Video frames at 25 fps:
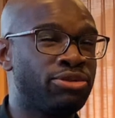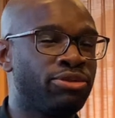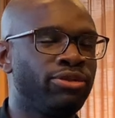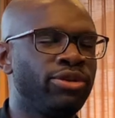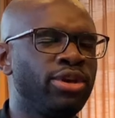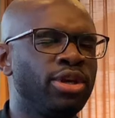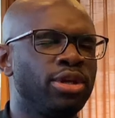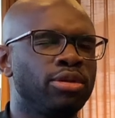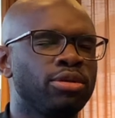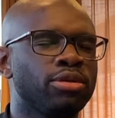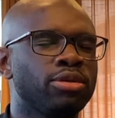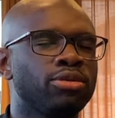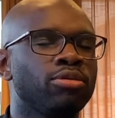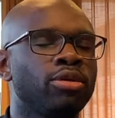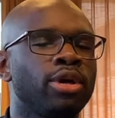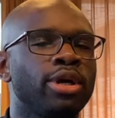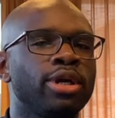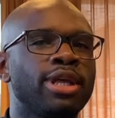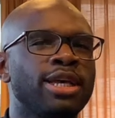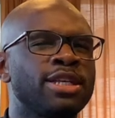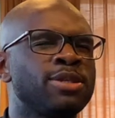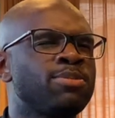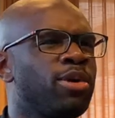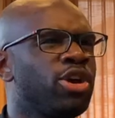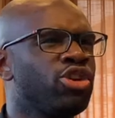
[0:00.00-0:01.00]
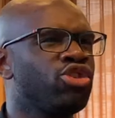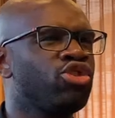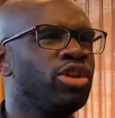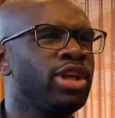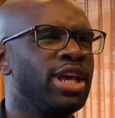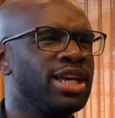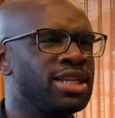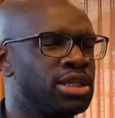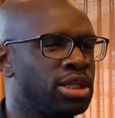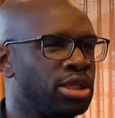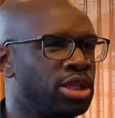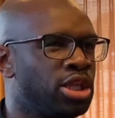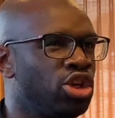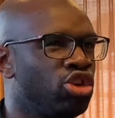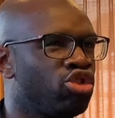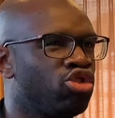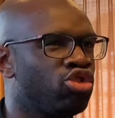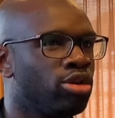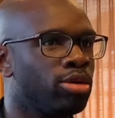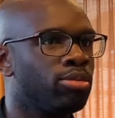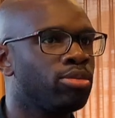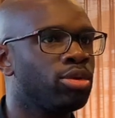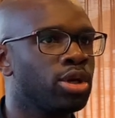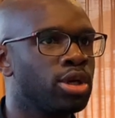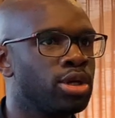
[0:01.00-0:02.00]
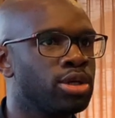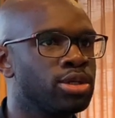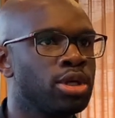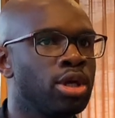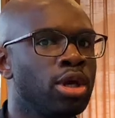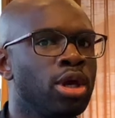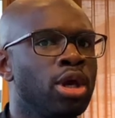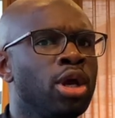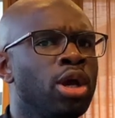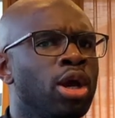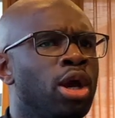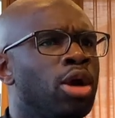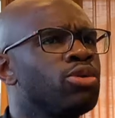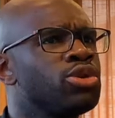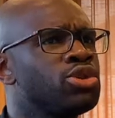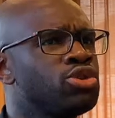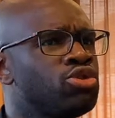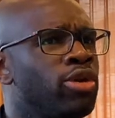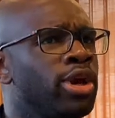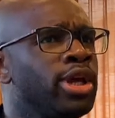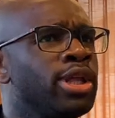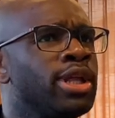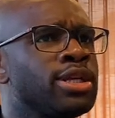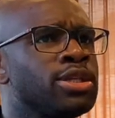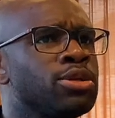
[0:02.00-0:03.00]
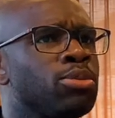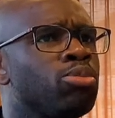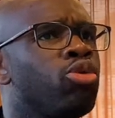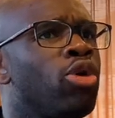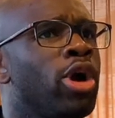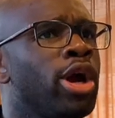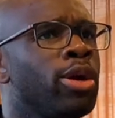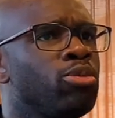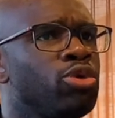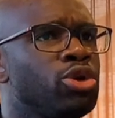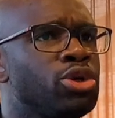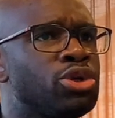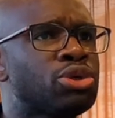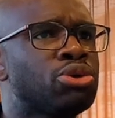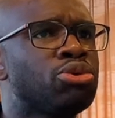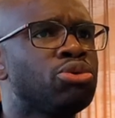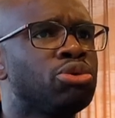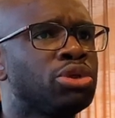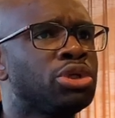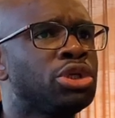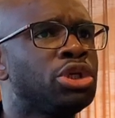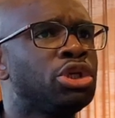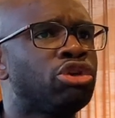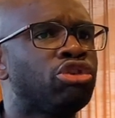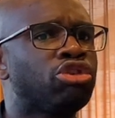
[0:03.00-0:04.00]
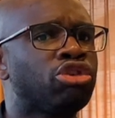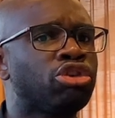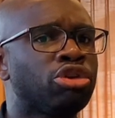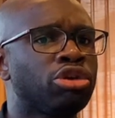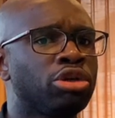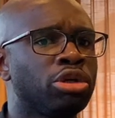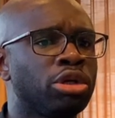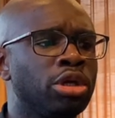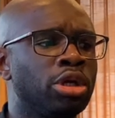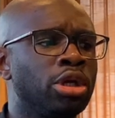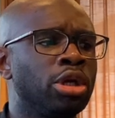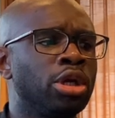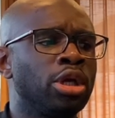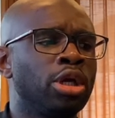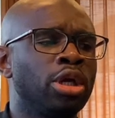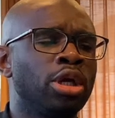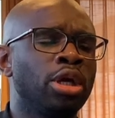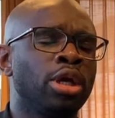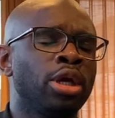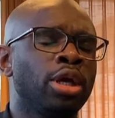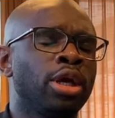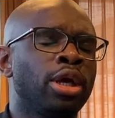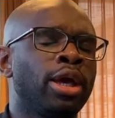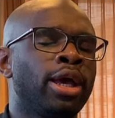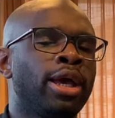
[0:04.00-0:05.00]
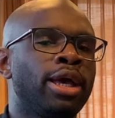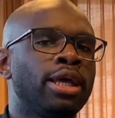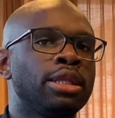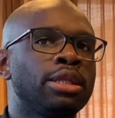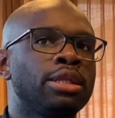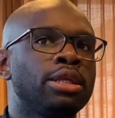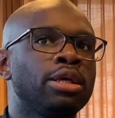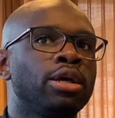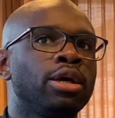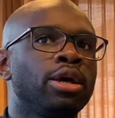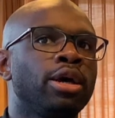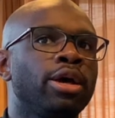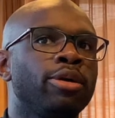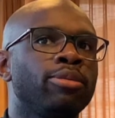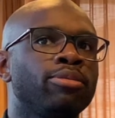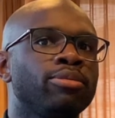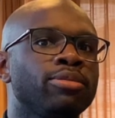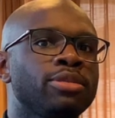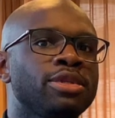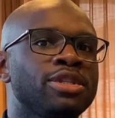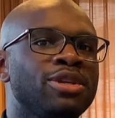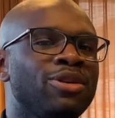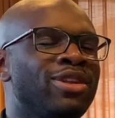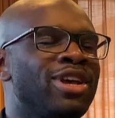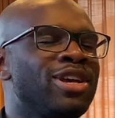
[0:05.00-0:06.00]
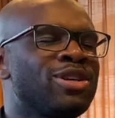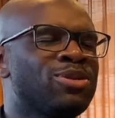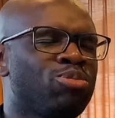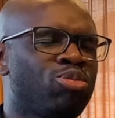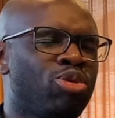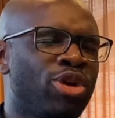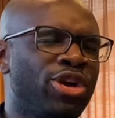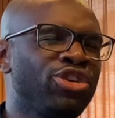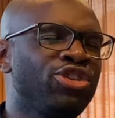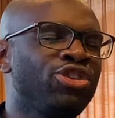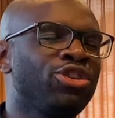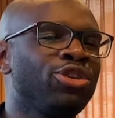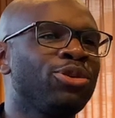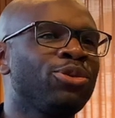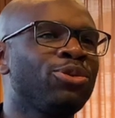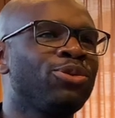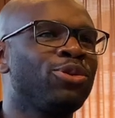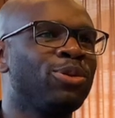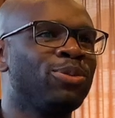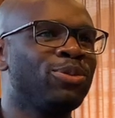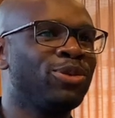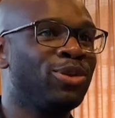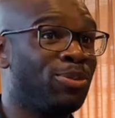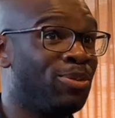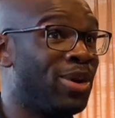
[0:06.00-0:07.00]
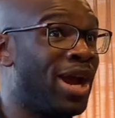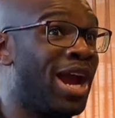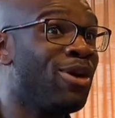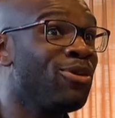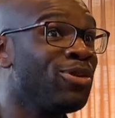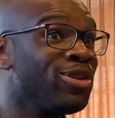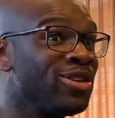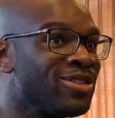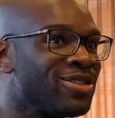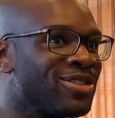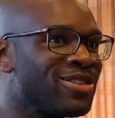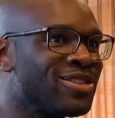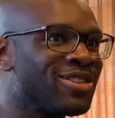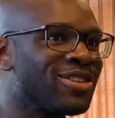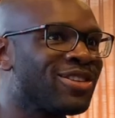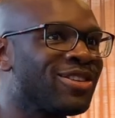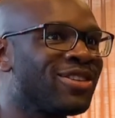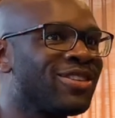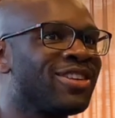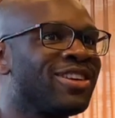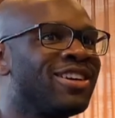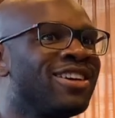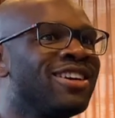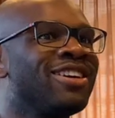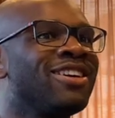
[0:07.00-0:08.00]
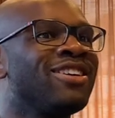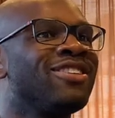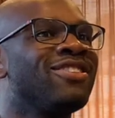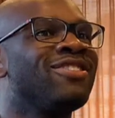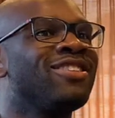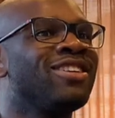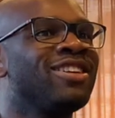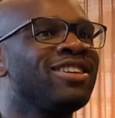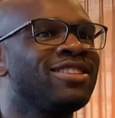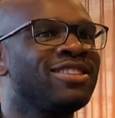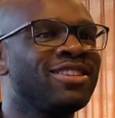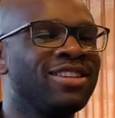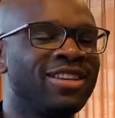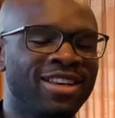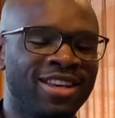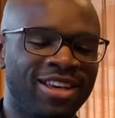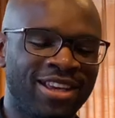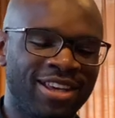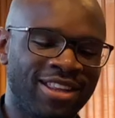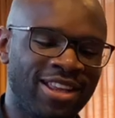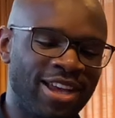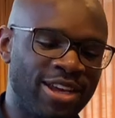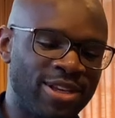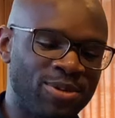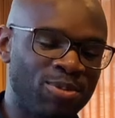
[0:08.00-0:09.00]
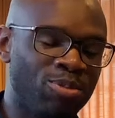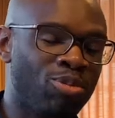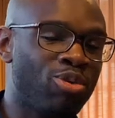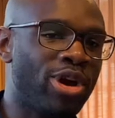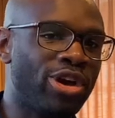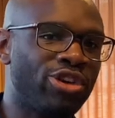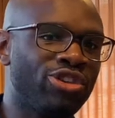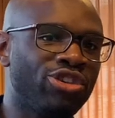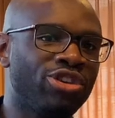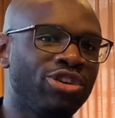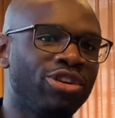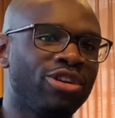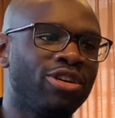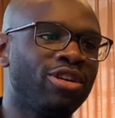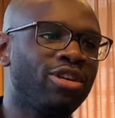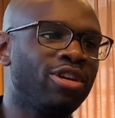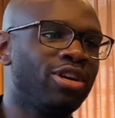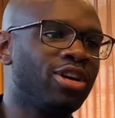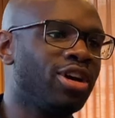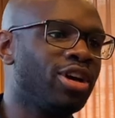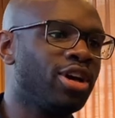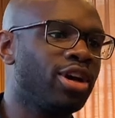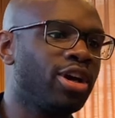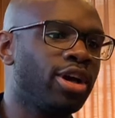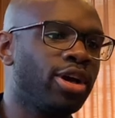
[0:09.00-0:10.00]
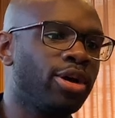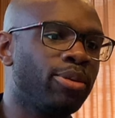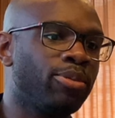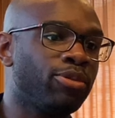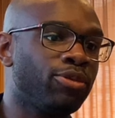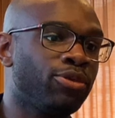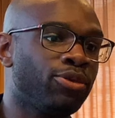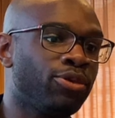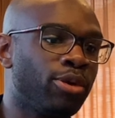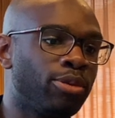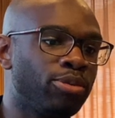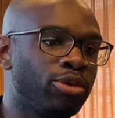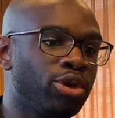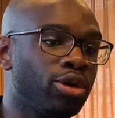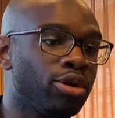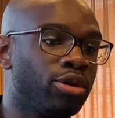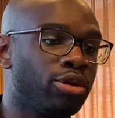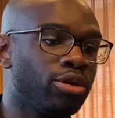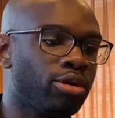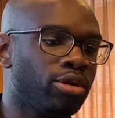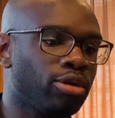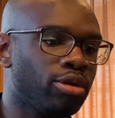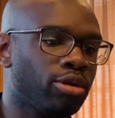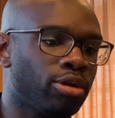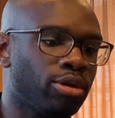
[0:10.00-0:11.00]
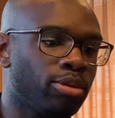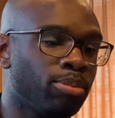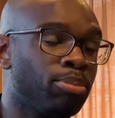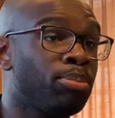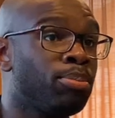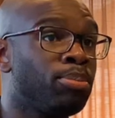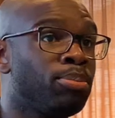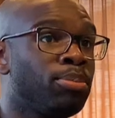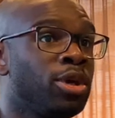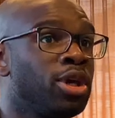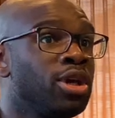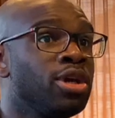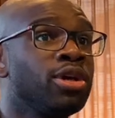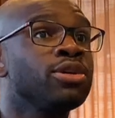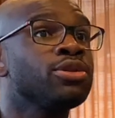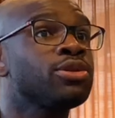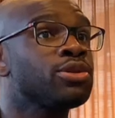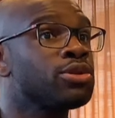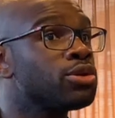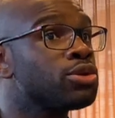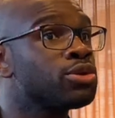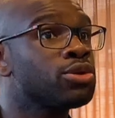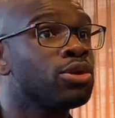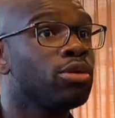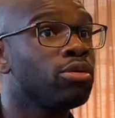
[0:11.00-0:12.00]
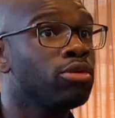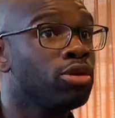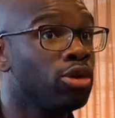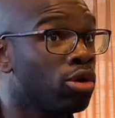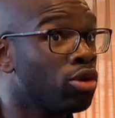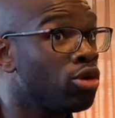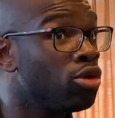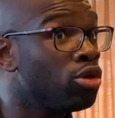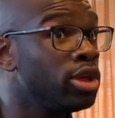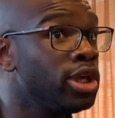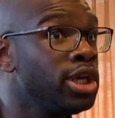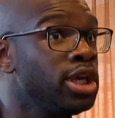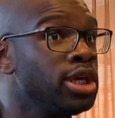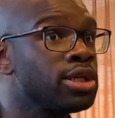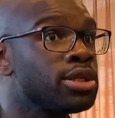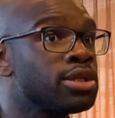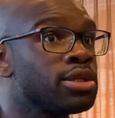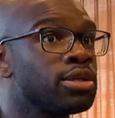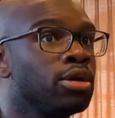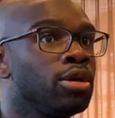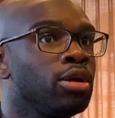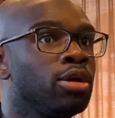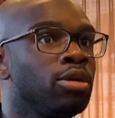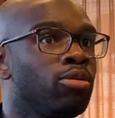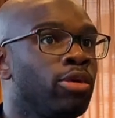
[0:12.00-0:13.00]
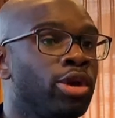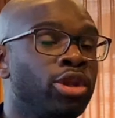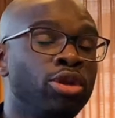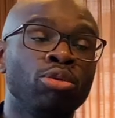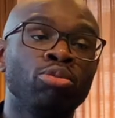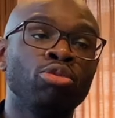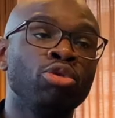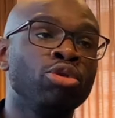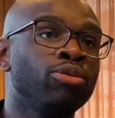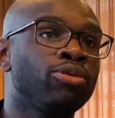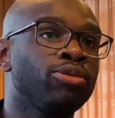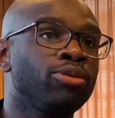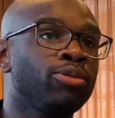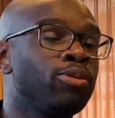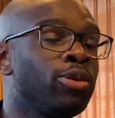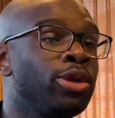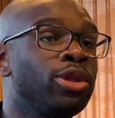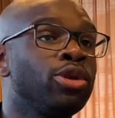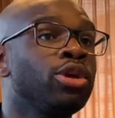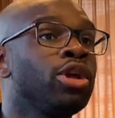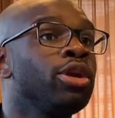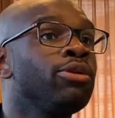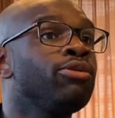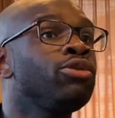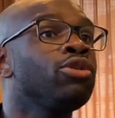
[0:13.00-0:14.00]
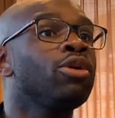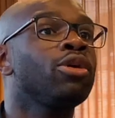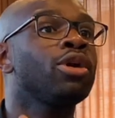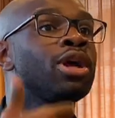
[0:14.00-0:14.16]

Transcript: field, right? Especially as a teacher, because I was trained as a primary school teacher. And um, so there's pressure from the parents, right? There's pressure um, from your peers, so your colleagues, when you move, when you give your